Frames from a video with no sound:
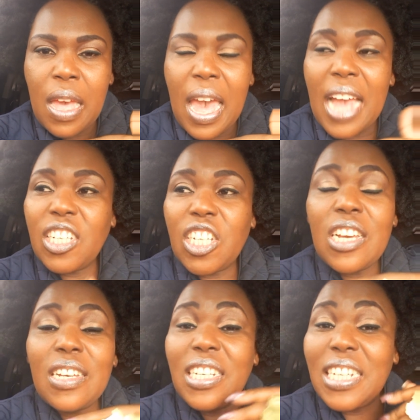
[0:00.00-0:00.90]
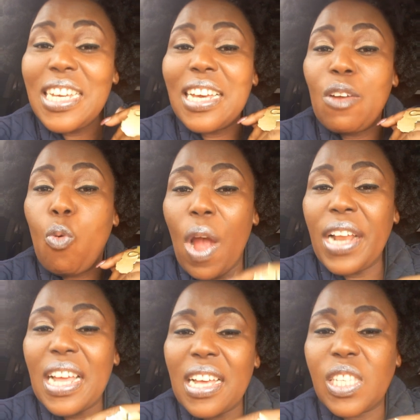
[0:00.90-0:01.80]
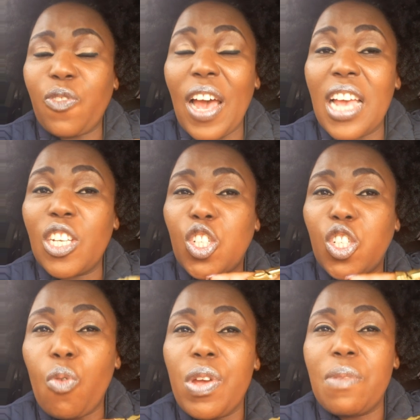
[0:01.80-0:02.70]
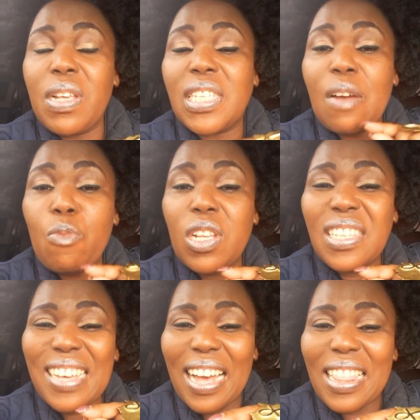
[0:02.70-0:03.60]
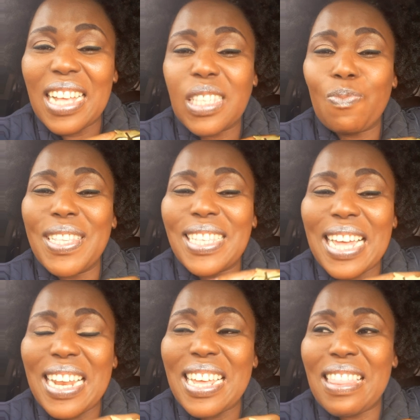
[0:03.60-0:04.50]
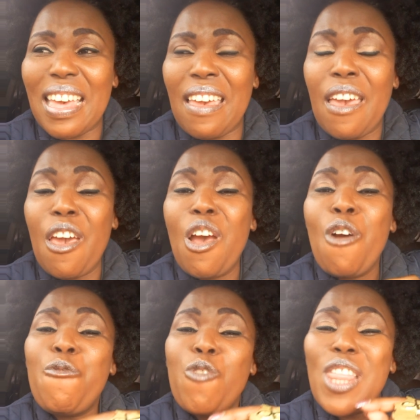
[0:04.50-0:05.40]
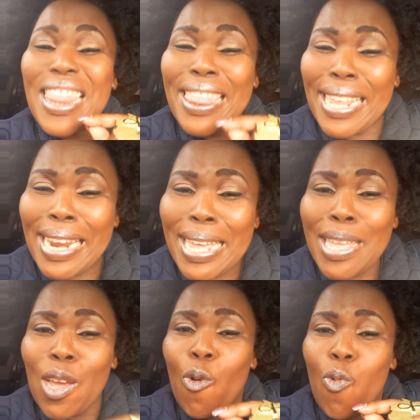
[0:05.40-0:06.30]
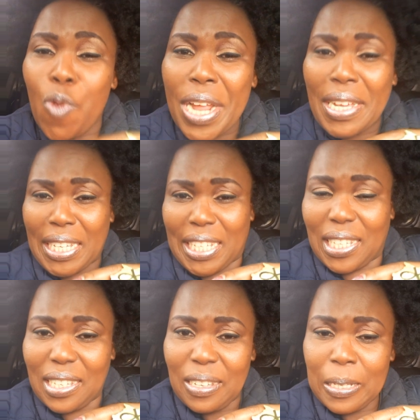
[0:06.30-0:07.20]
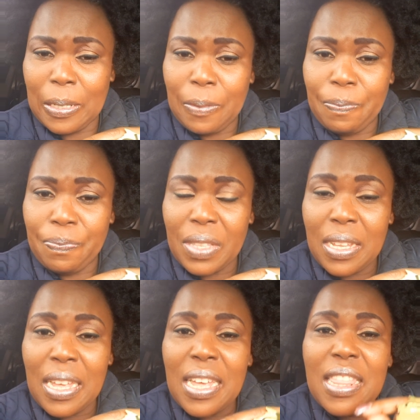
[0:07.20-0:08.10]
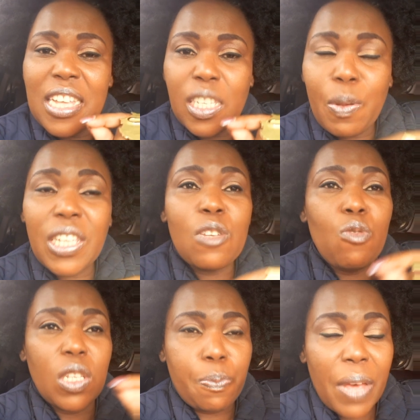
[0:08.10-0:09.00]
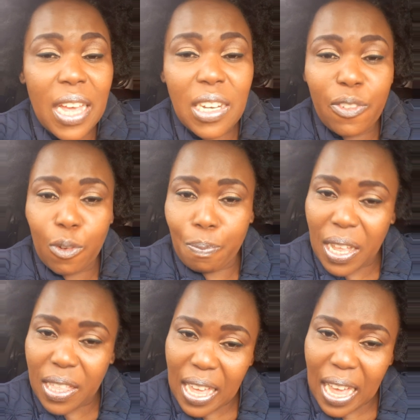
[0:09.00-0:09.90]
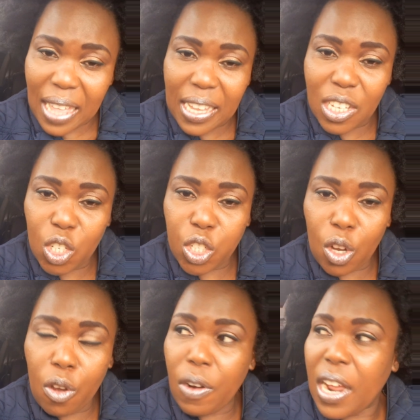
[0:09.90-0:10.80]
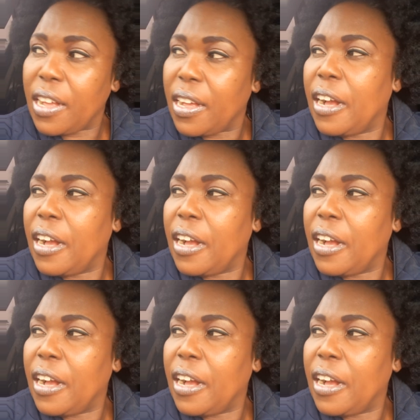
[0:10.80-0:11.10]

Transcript: And she went as far as showing me someone's car that's been standing there for 3 weeks. This person was paid by the other insurer